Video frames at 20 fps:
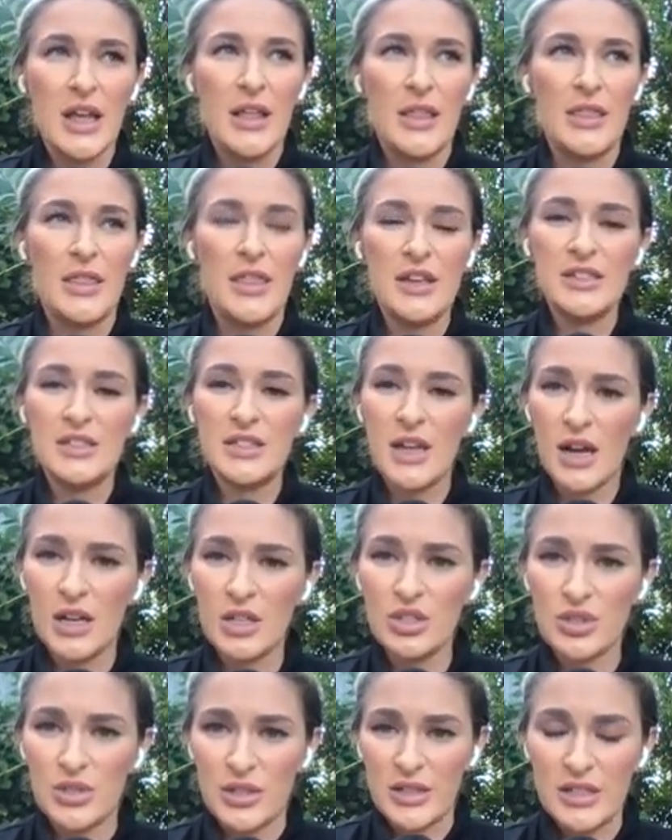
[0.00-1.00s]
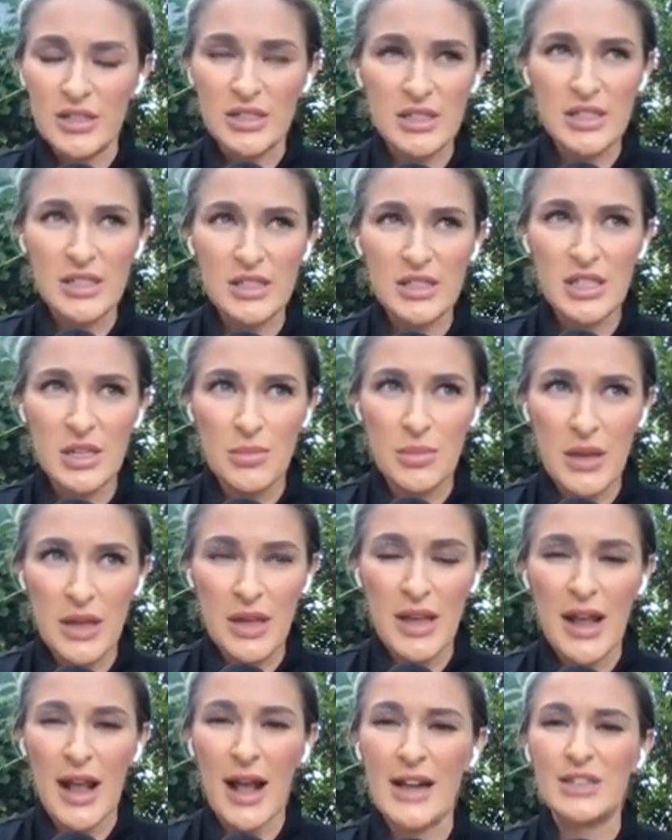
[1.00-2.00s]
this country, the
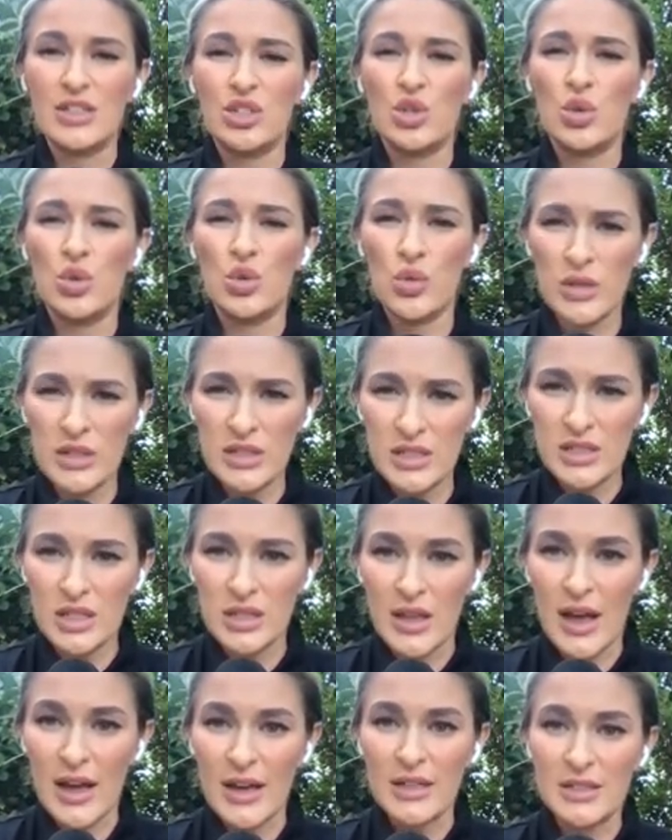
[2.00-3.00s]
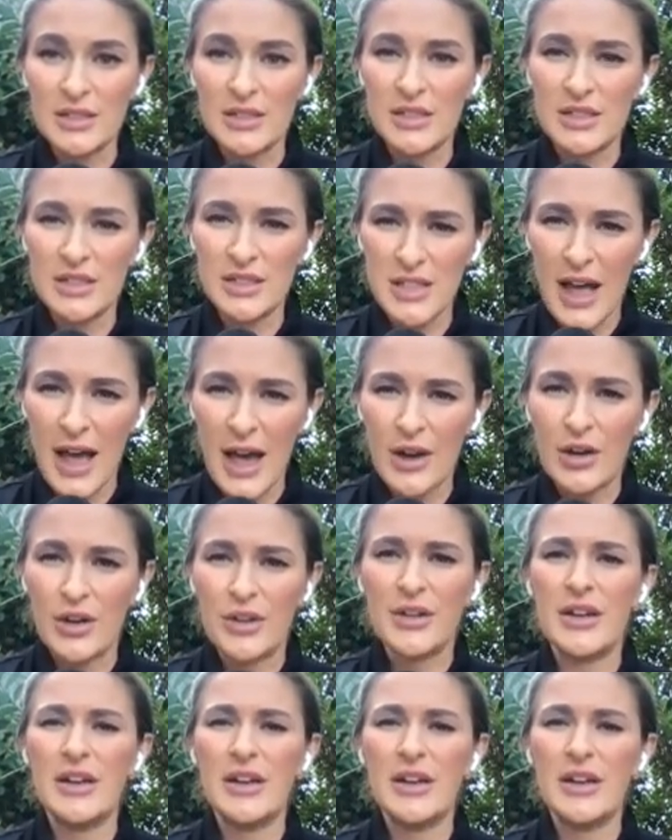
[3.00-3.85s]
CCP, has crystallized Saturn.